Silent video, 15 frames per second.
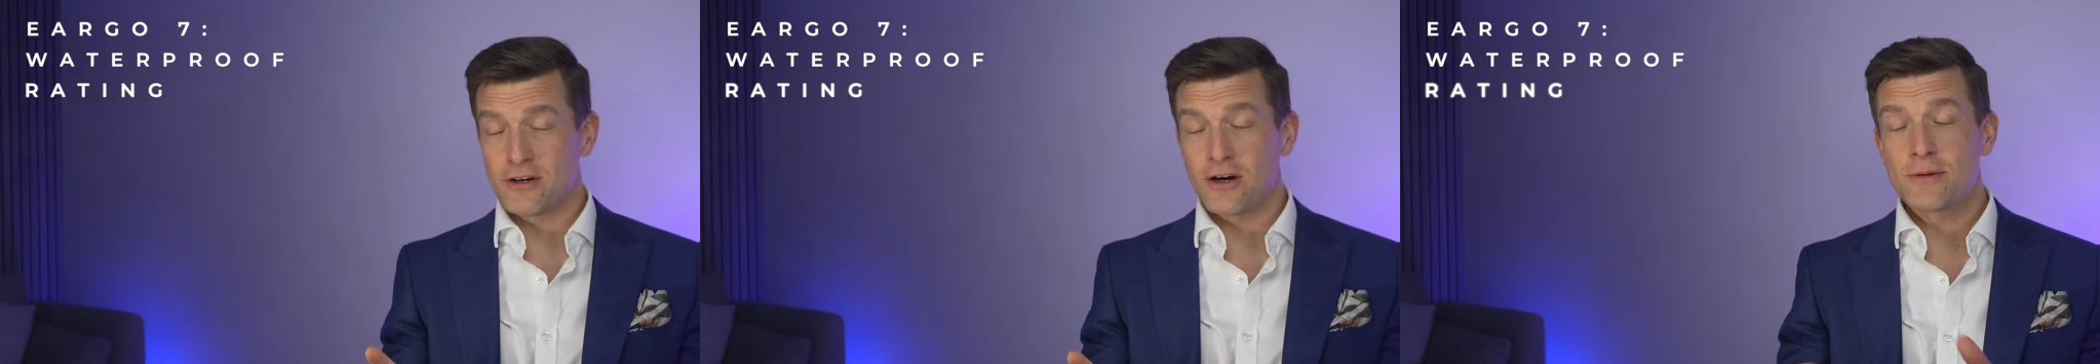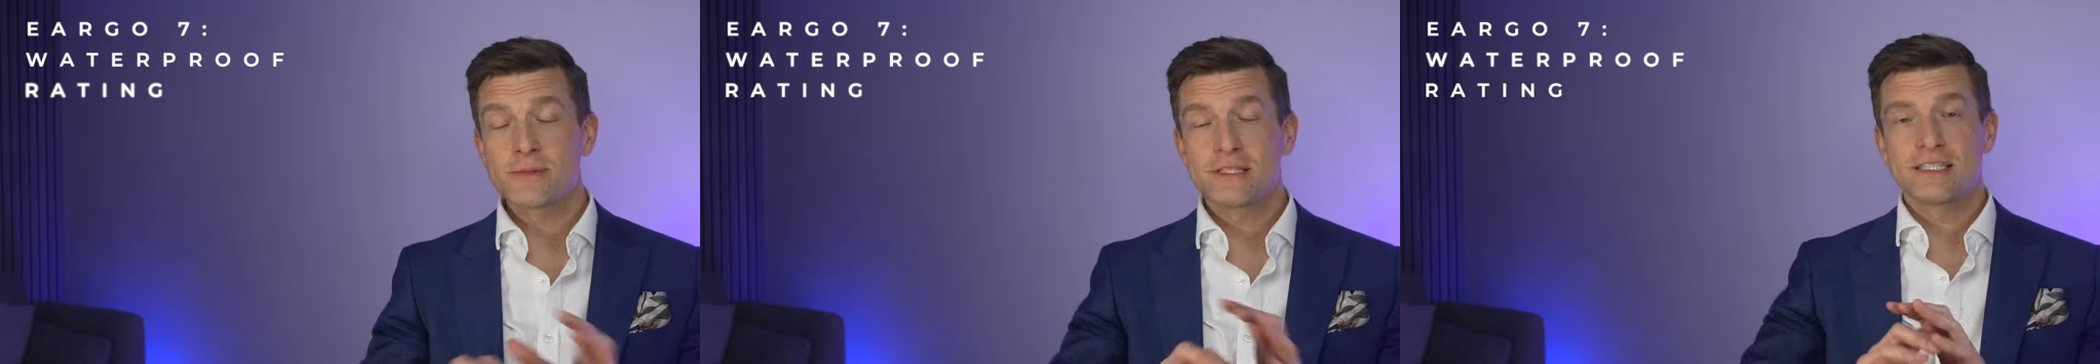
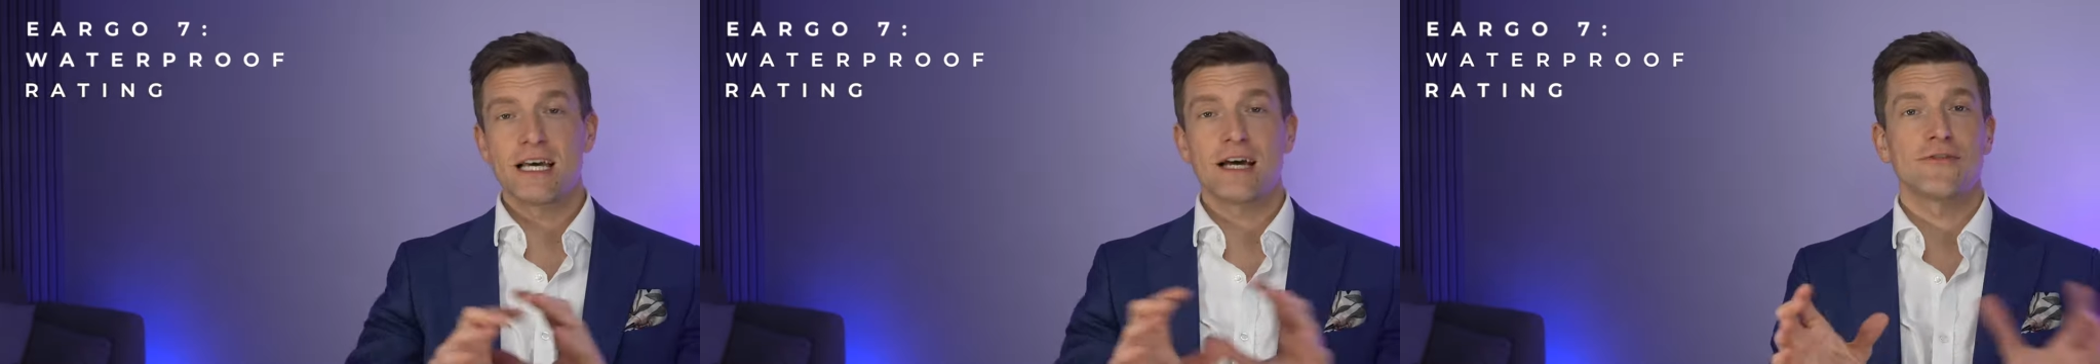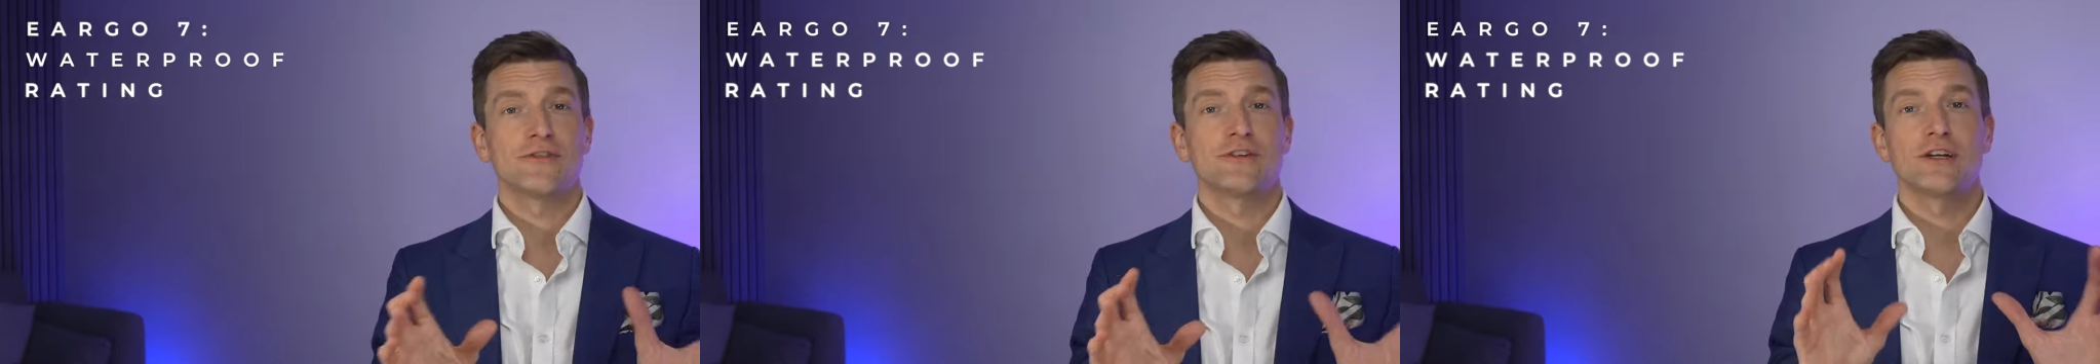I'm
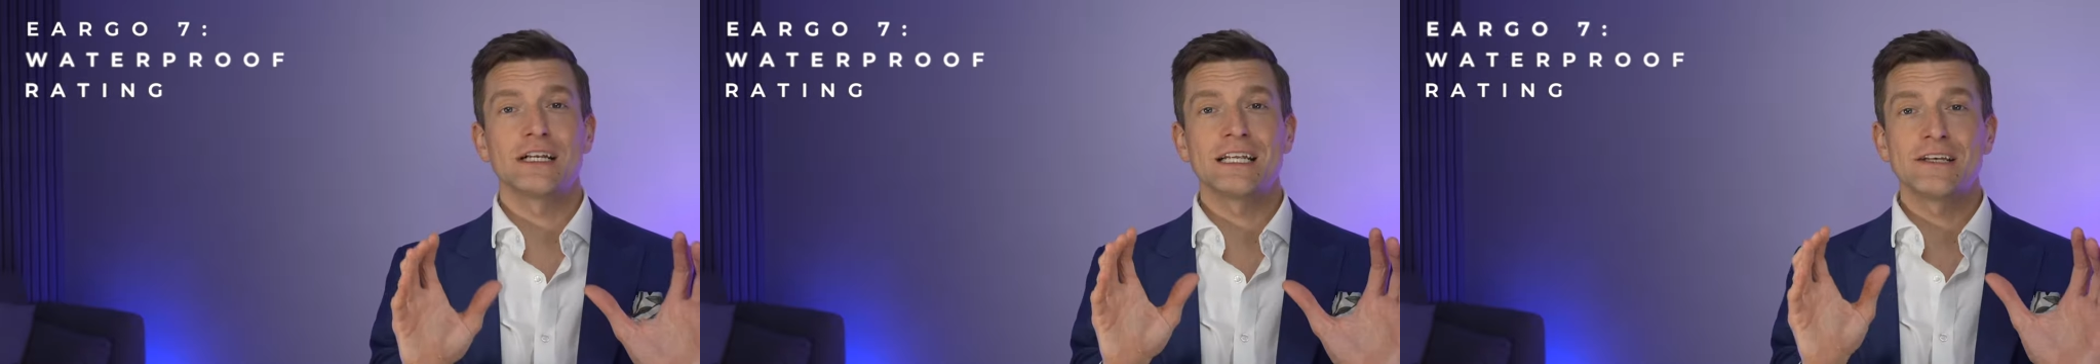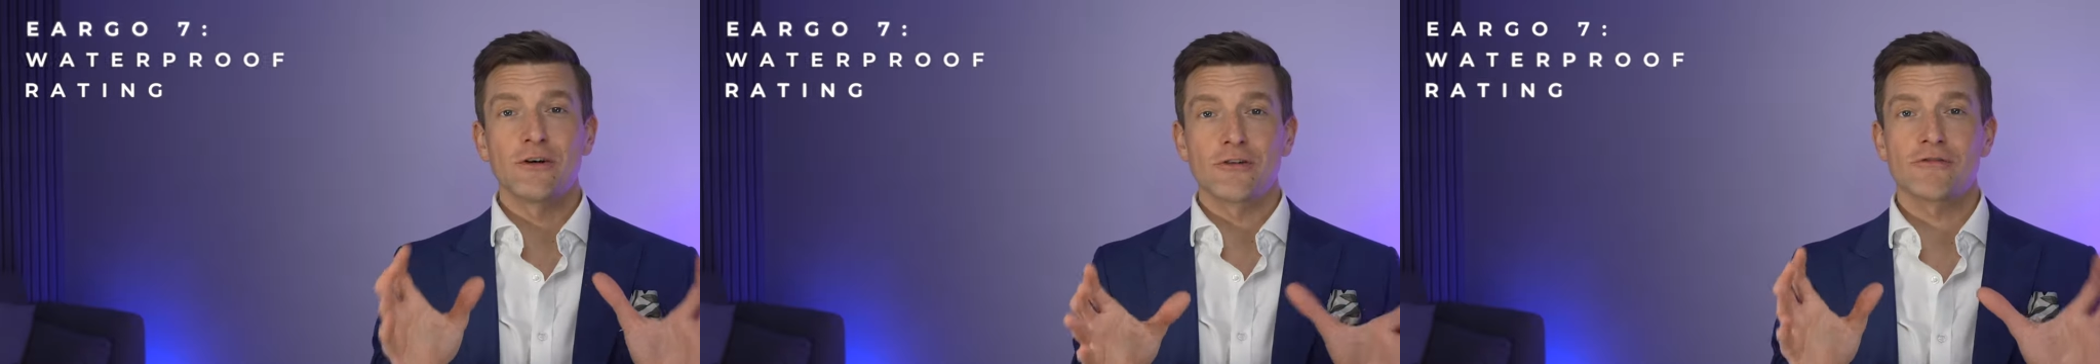
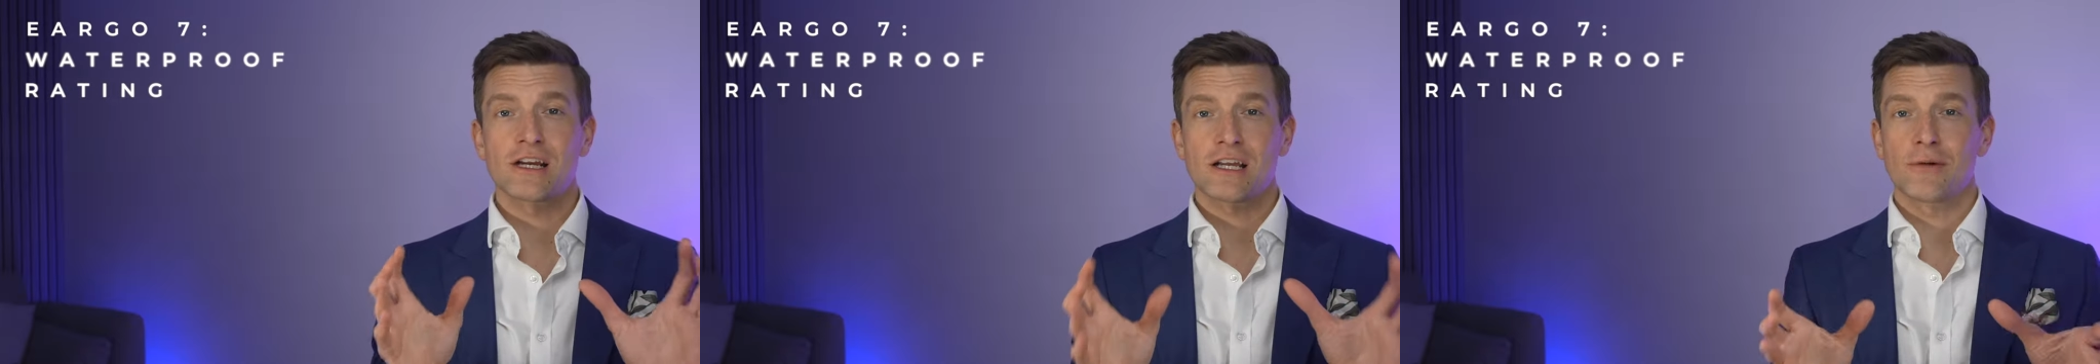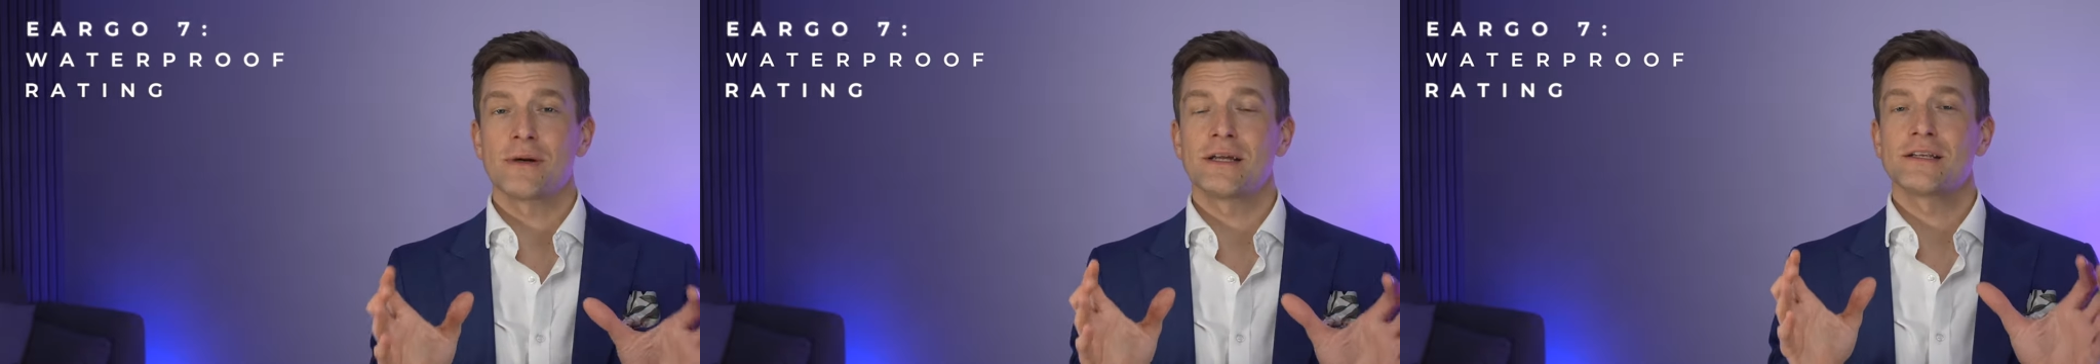definitely not
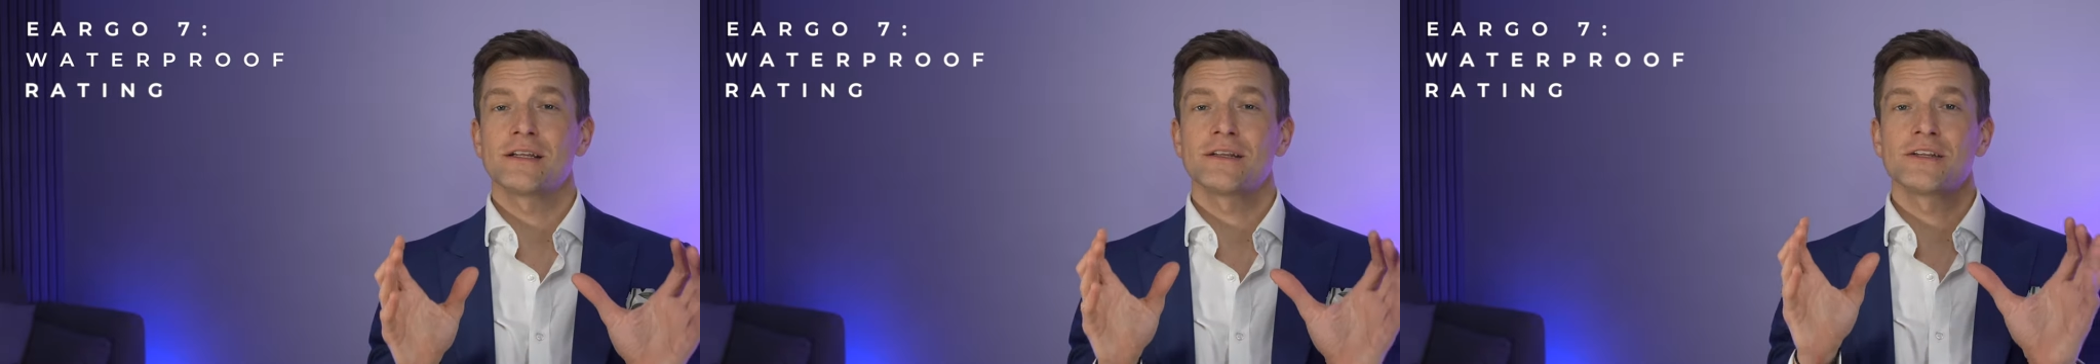recommending